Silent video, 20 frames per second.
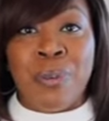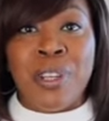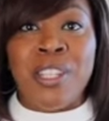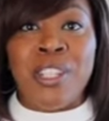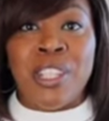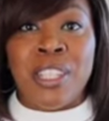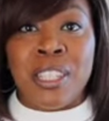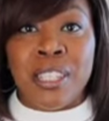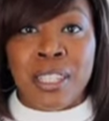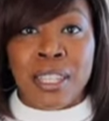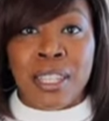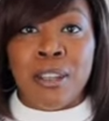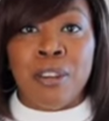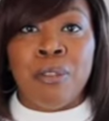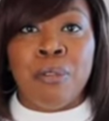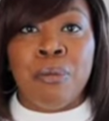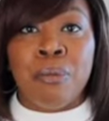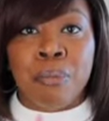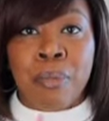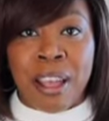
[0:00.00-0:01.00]
which is
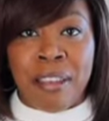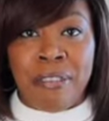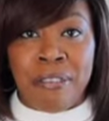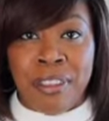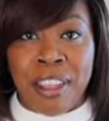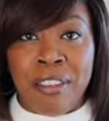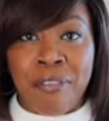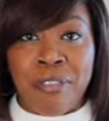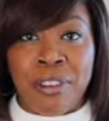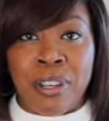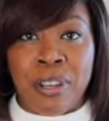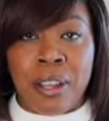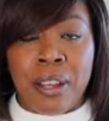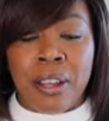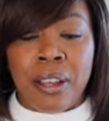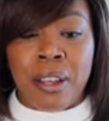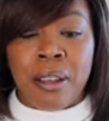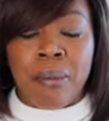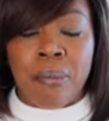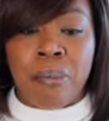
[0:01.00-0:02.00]
still my favorite
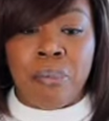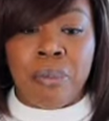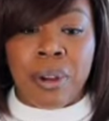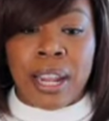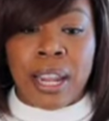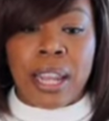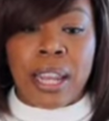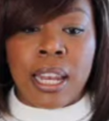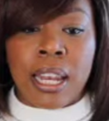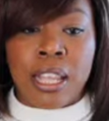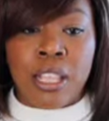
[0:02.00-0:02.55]
brand,